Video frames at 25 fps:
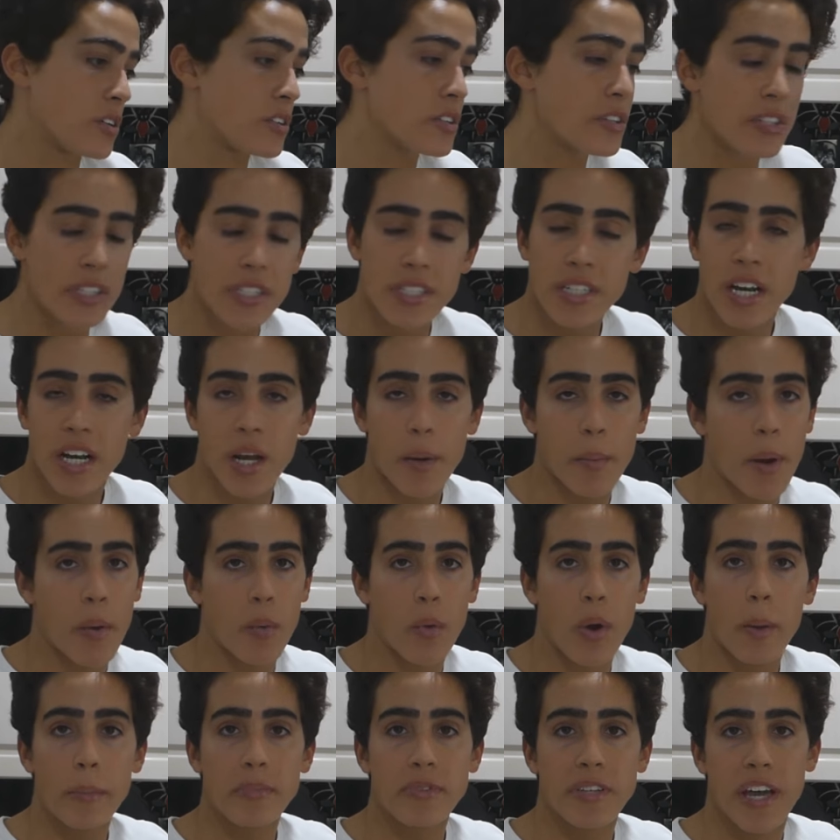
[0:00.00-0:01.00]
you can check out my
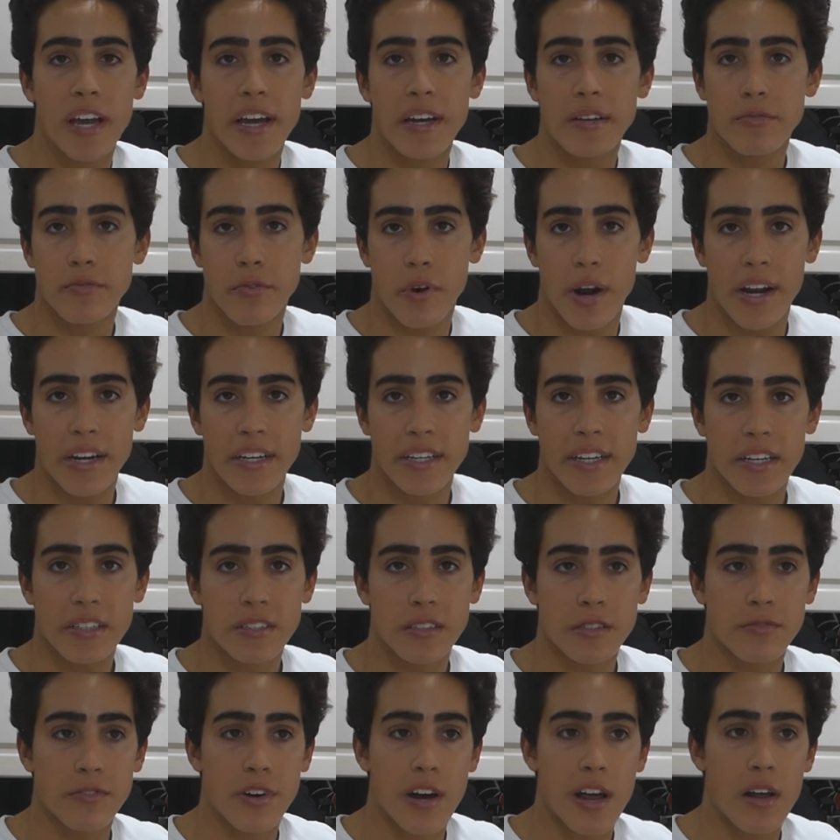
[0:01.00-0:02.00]
website, frank dash
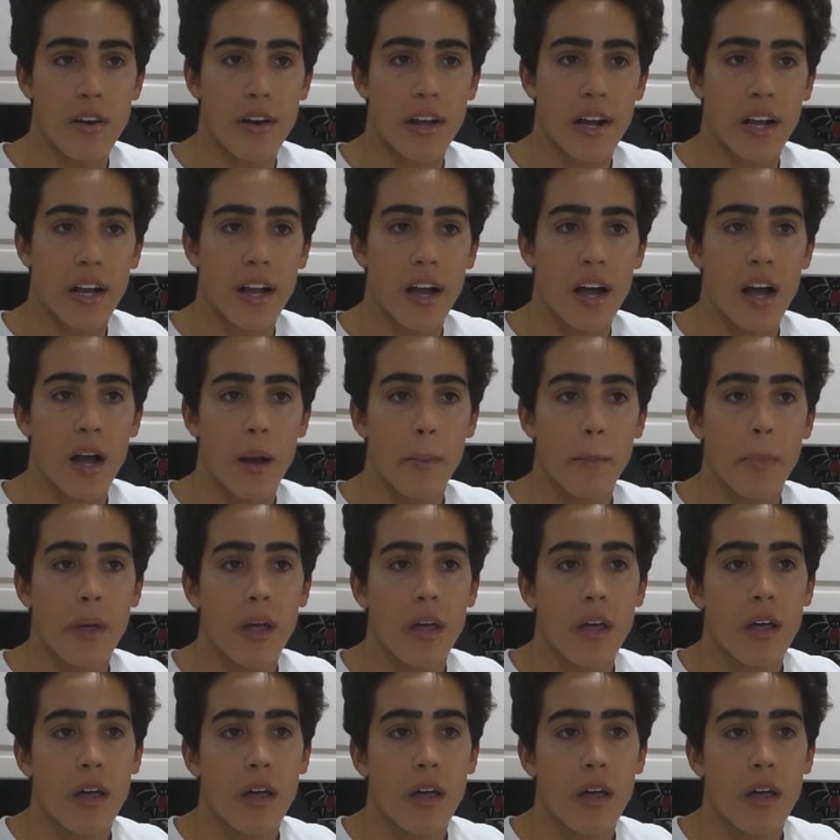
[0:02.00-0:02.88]
tufano dot com.